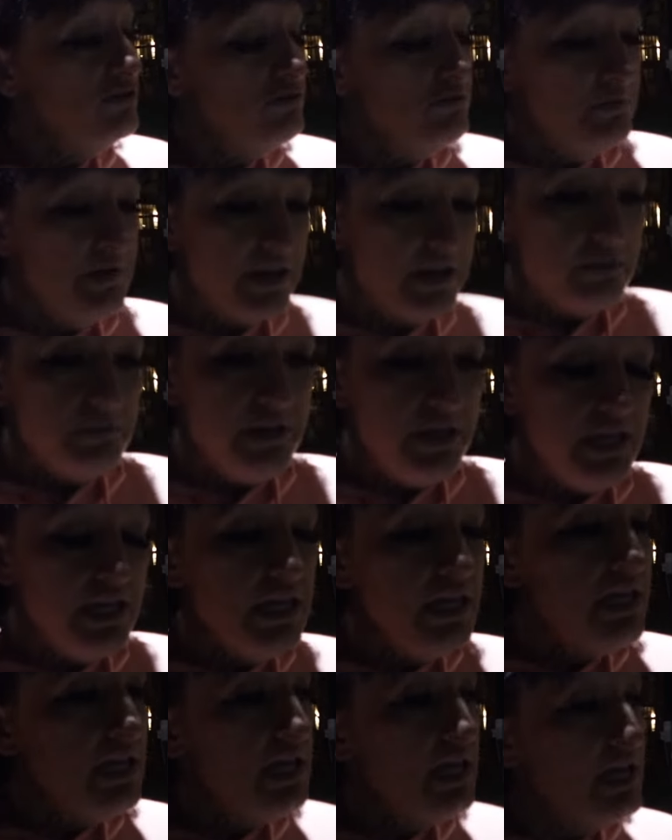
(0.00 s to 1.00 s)
You better
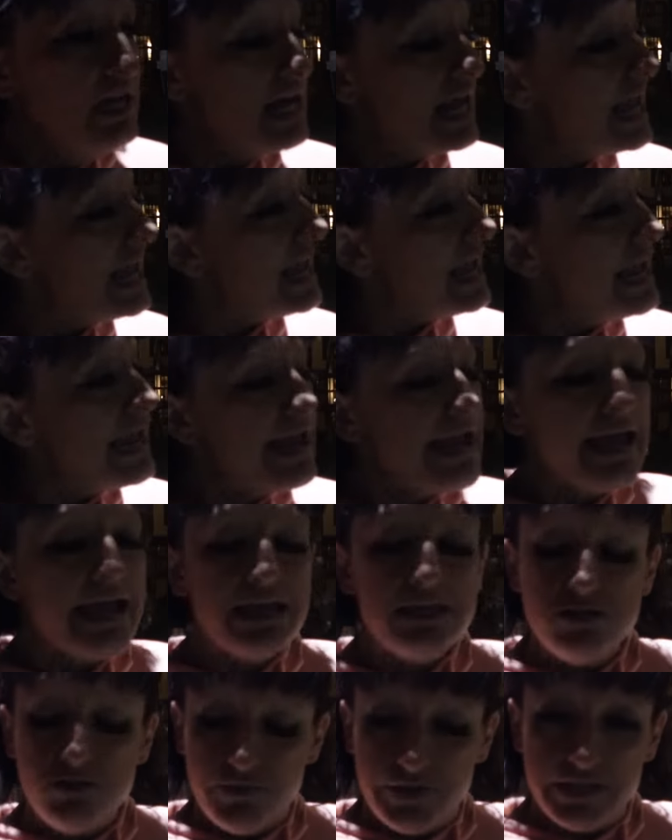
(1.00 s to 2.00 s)
be
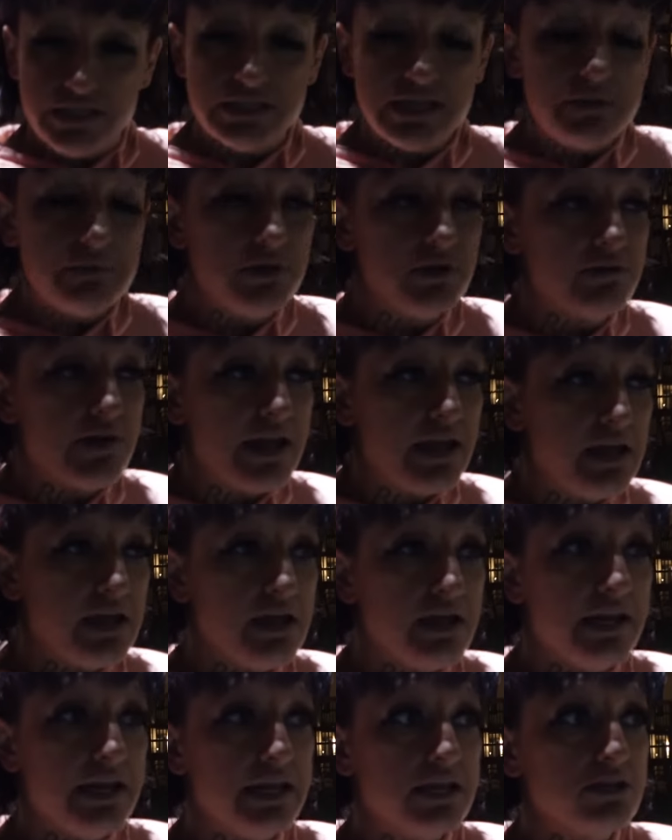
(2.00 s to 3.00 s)
glad you in this neighborhood right
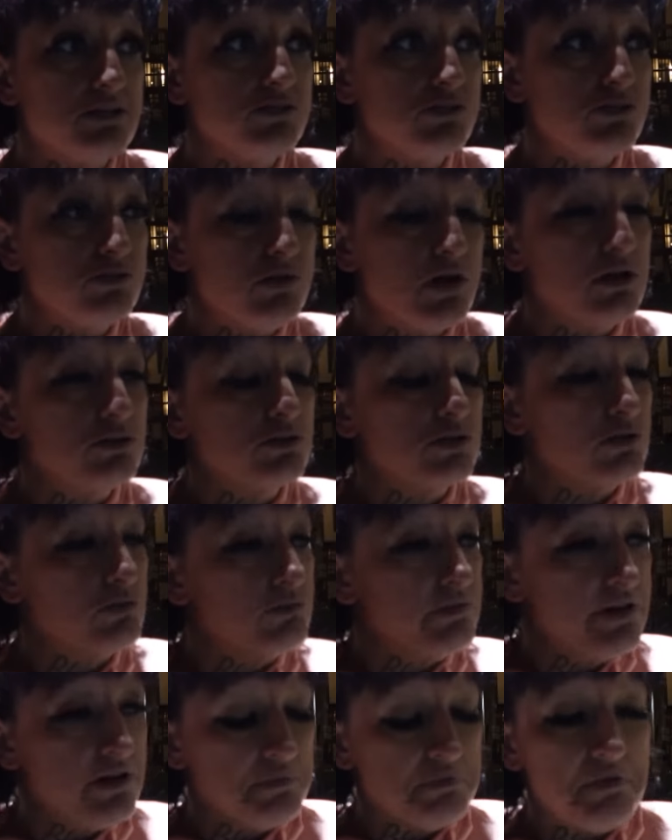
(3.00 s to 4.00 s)
here, honey, because you go to the
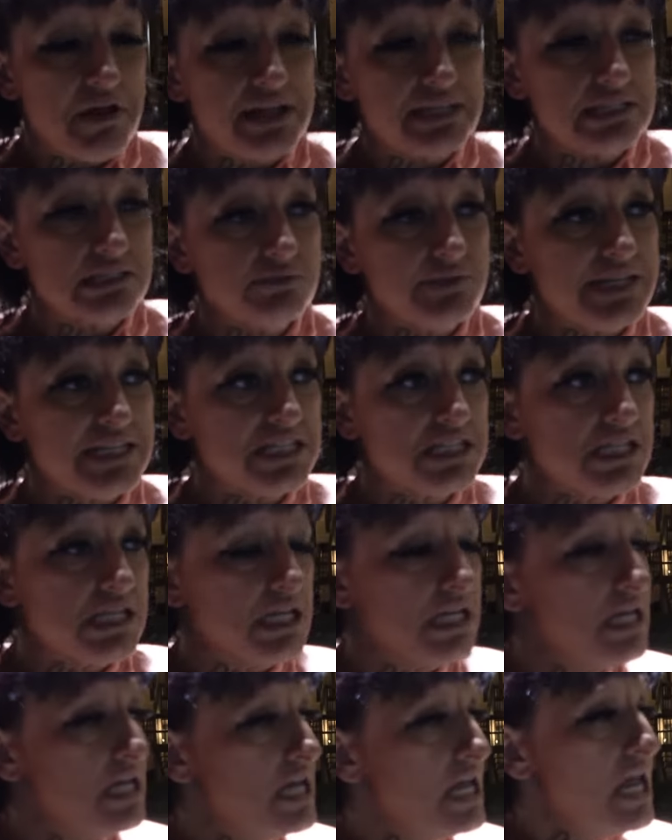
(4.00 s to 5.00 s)
real process for that
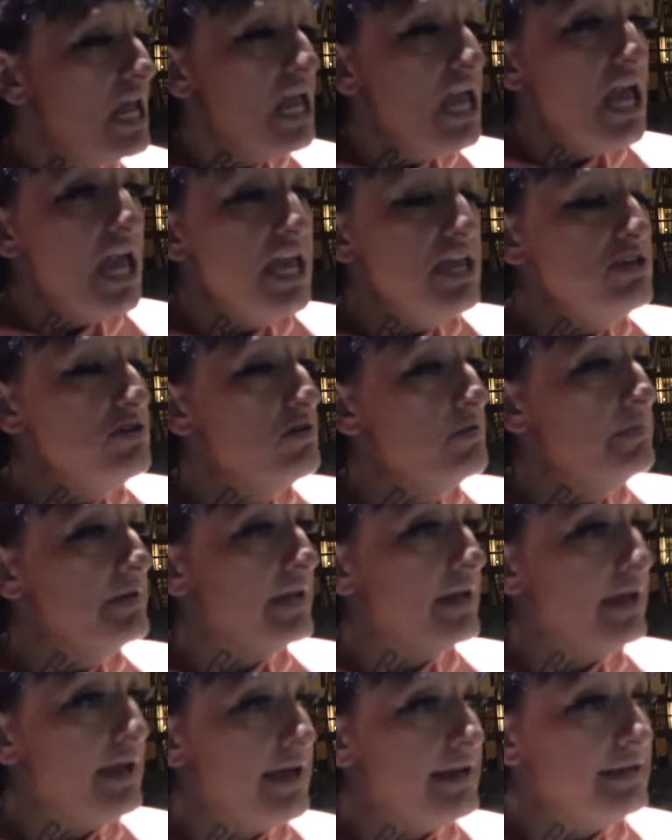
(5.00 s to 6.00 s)
shit, and you gonna be
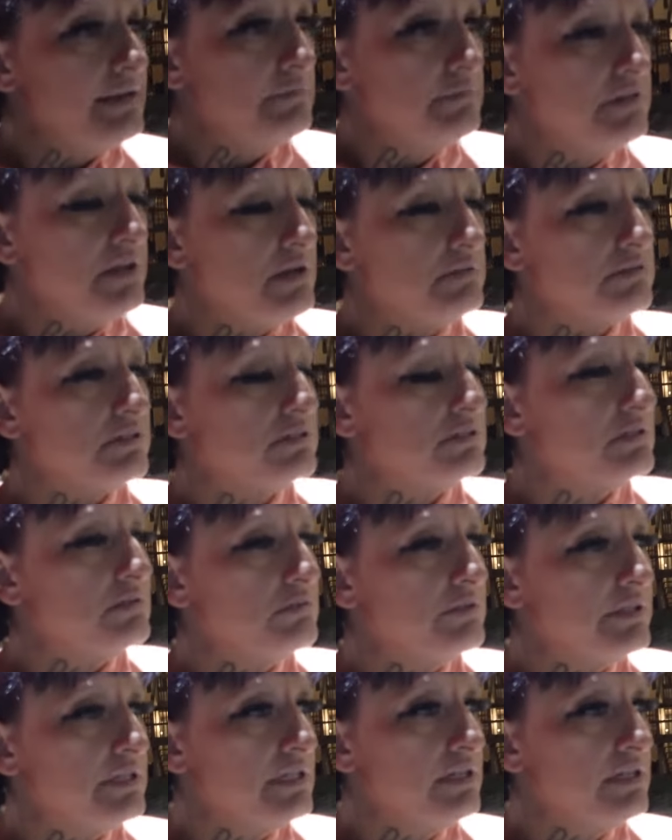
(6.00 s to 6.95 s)
in a goddamn dumpster somewhere.